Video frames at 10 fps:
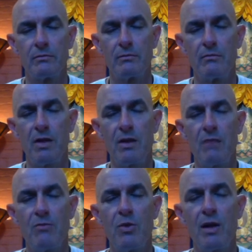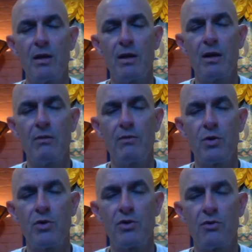Become aware again of your
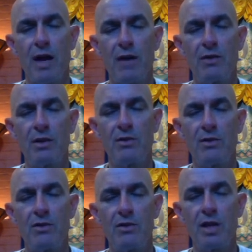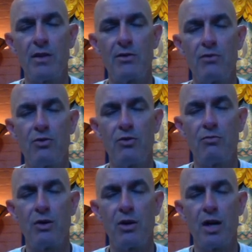surroundings inside the room
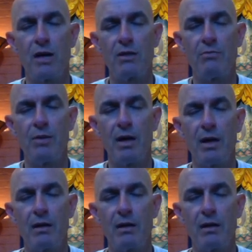you're occupying.